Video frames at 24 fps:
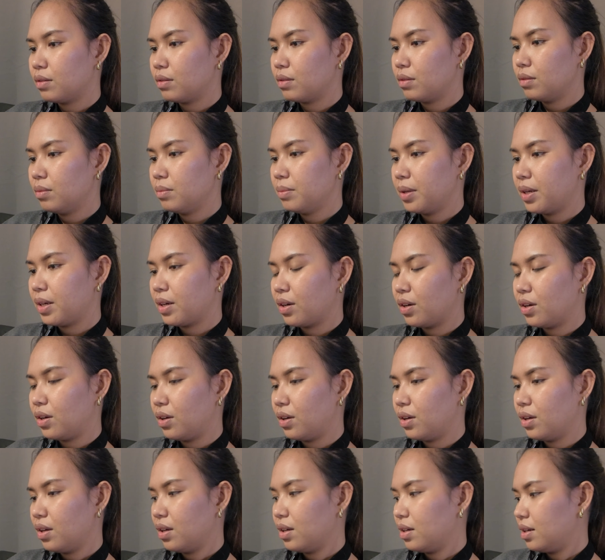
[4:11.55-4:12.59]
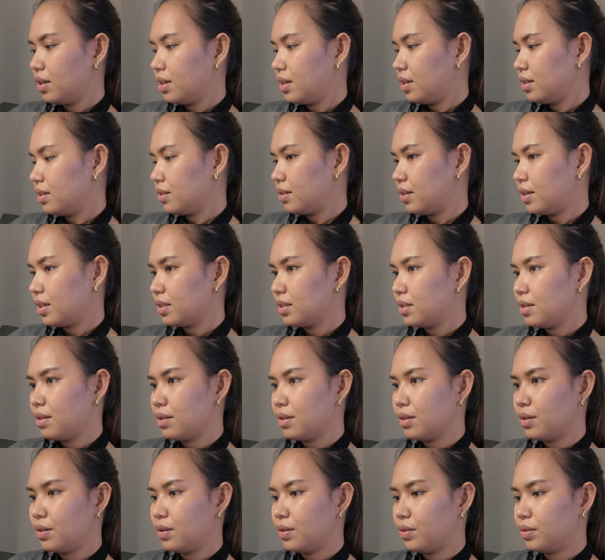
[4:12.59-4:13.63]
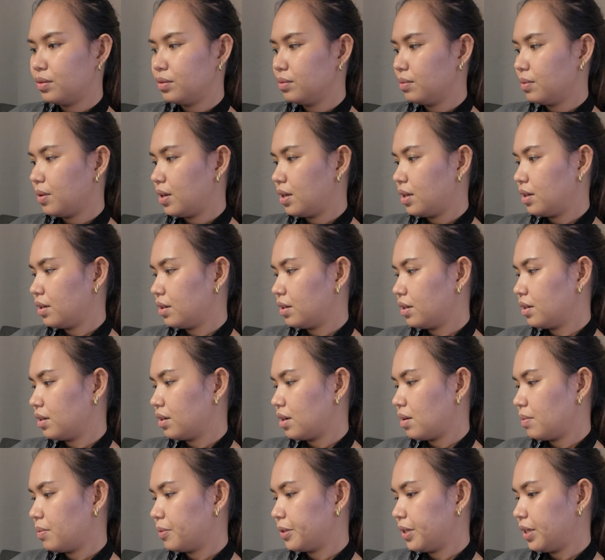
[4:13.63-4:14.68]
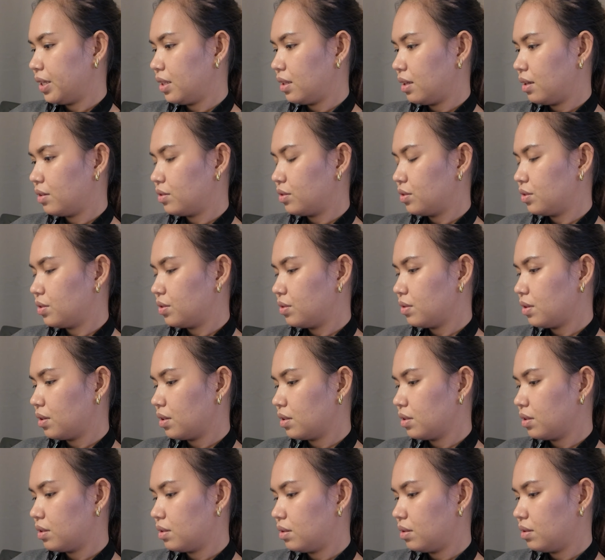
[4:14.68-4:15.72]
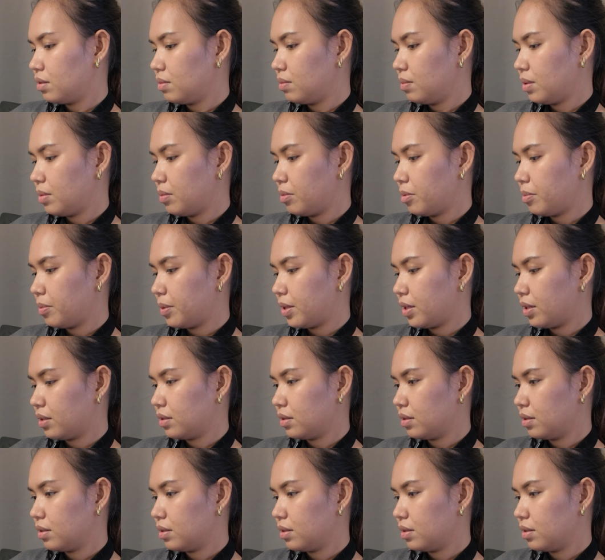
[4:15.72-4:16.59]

oh my god, connecting the cold water, operating instructions, blah, blah, blah.